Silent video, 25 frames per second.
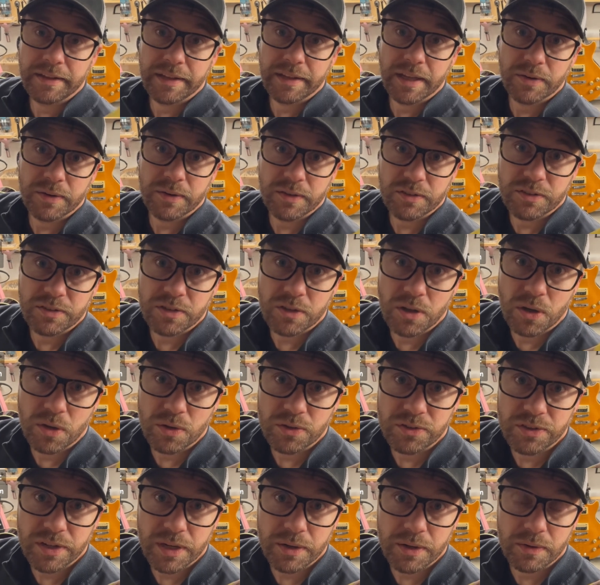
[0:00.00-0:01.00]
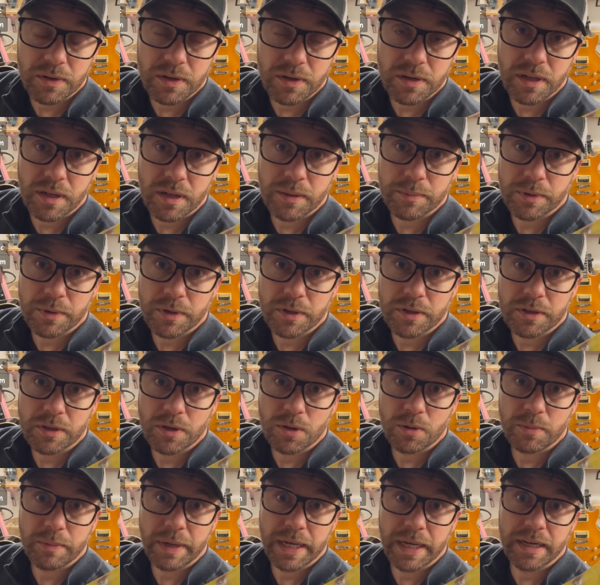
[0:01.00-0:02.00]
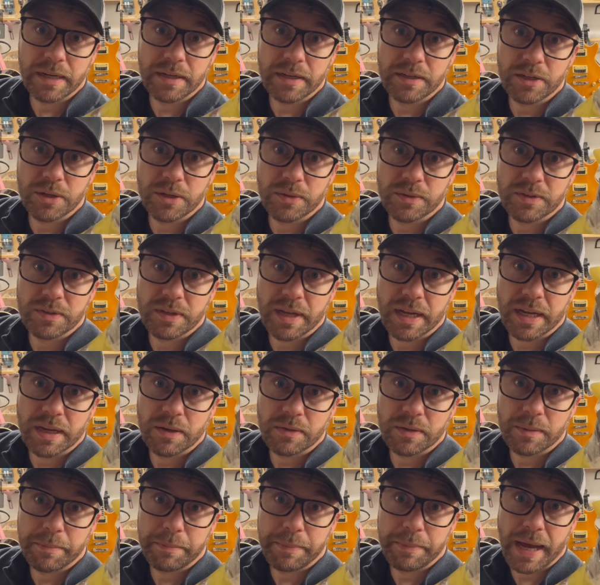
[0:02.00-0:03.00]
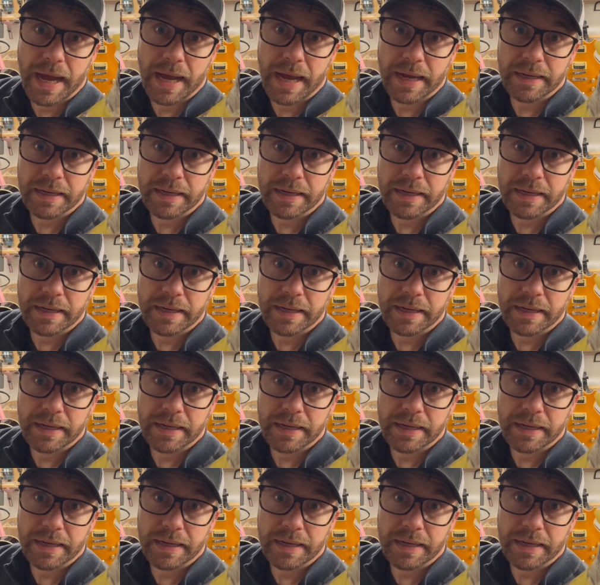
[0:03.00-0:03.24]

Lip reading: There is no serial number, no made in the USA on the back.